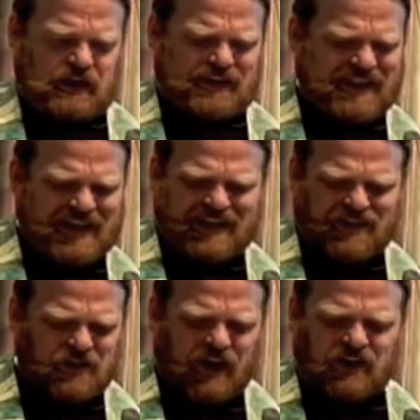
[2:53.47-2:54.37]
A day
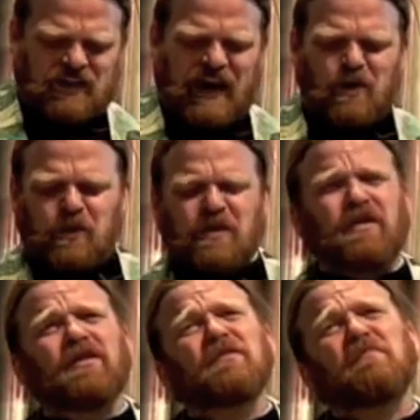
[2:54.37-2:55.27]
stretched out with a
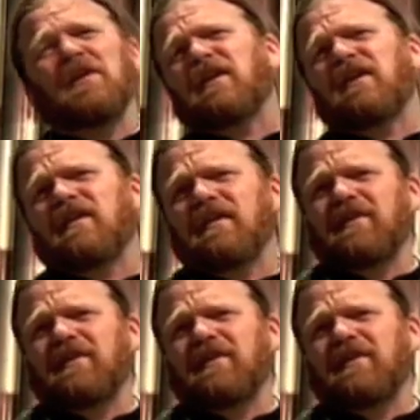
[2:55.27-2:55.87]
good book,